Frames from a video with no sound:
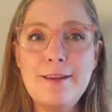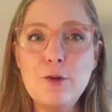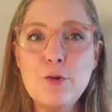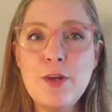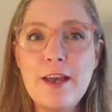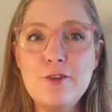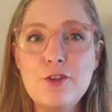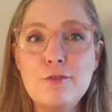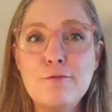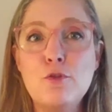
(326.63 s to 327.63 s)

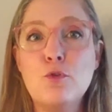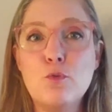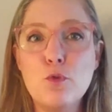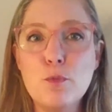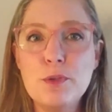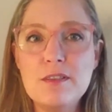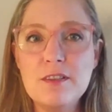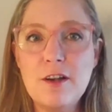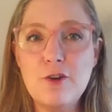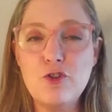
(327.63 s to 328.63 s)
allocated for group
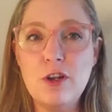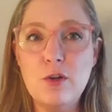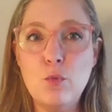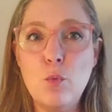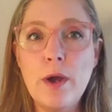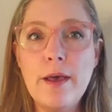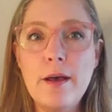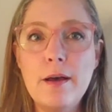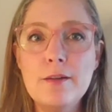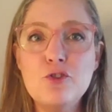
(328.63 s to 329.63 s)
discussion
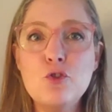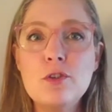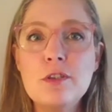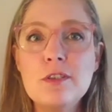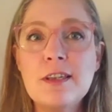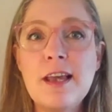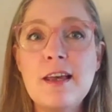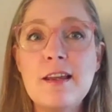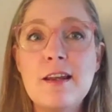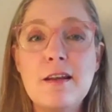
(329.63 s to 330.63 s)
where students
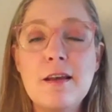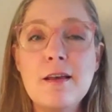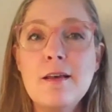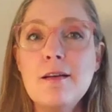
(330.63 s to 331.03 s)
can